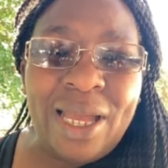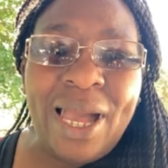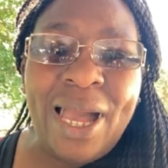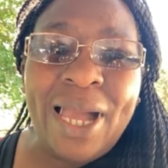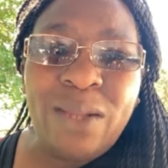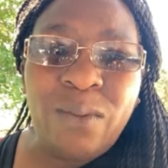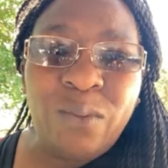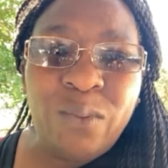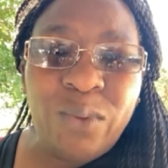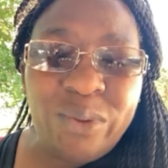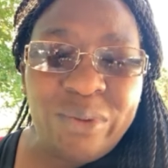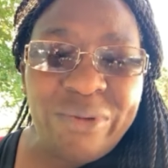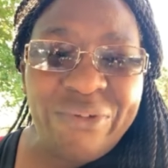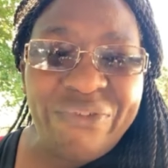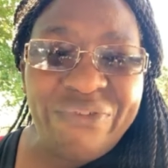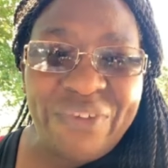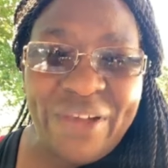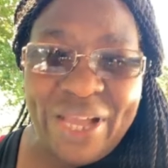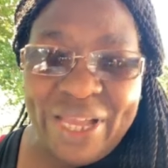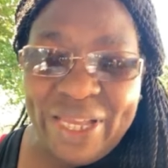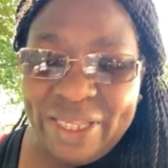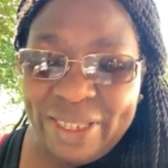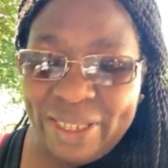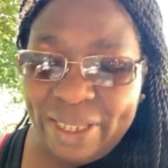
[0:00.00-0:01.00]
and we'll
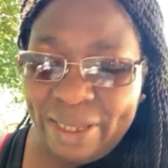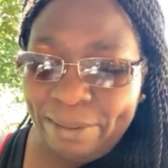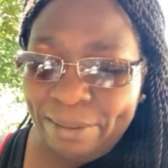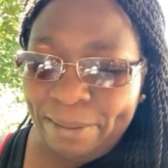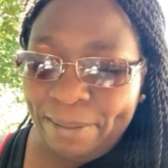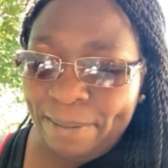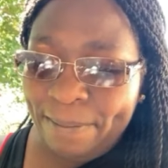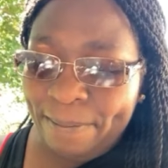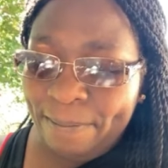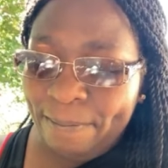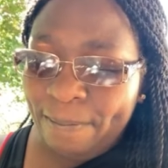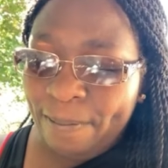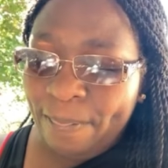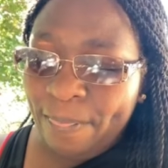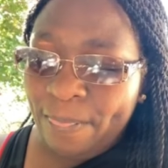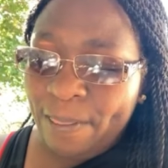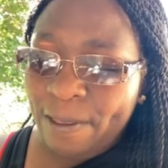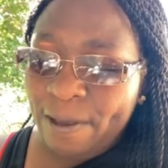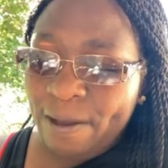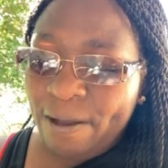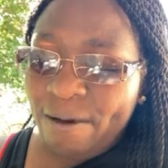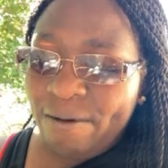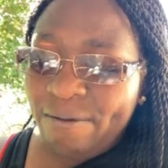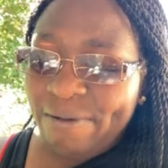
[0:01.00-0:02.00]
find him,
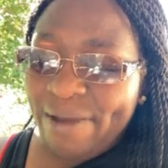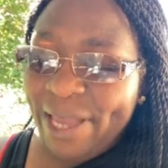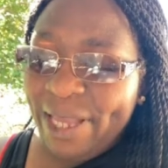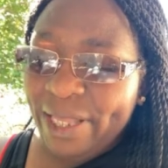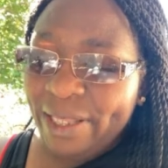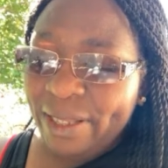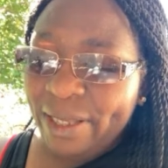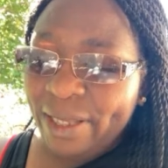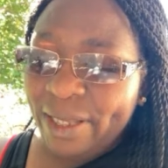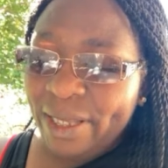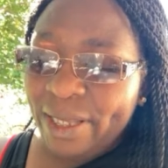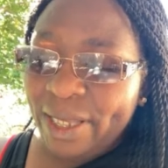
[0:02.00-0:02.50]
right?